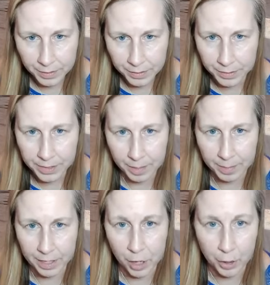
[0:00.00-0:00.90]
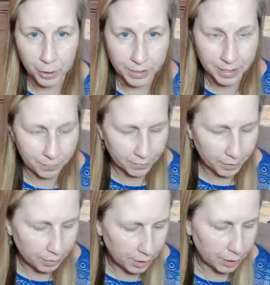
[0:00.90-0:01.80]
Just let me know you
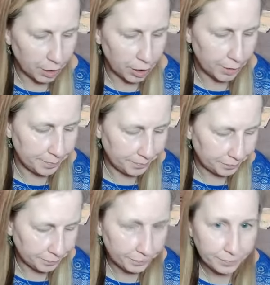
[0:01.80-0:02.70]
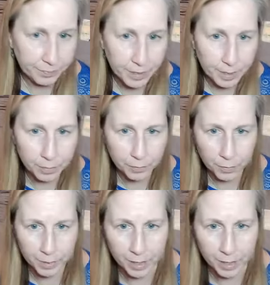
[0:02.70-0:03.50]
definitely want a card before we...